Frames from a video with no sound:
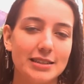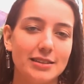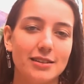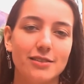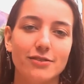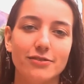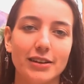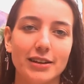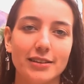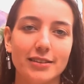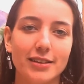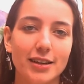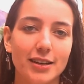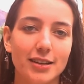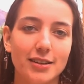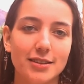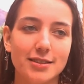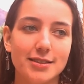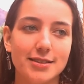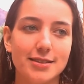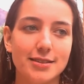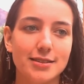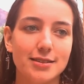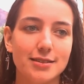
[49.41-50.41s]
The fact that
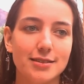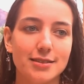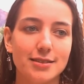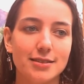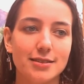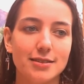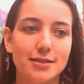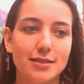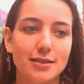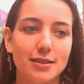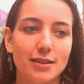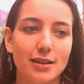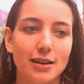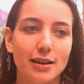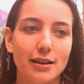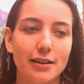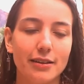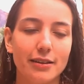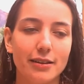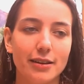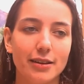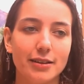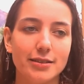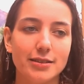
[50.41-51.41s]
it's
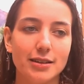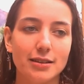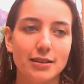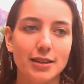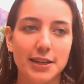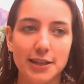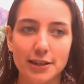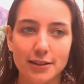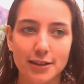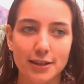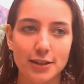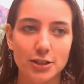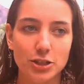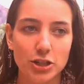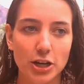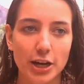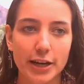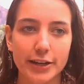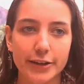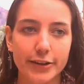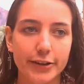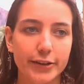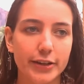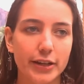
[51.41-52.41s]
illegal in
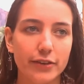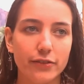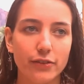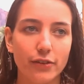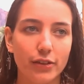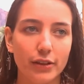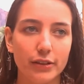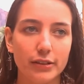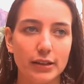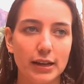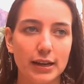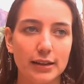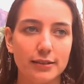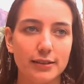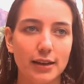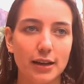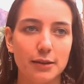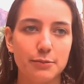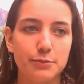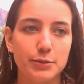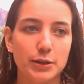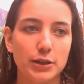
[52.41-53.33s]
China and everything like that,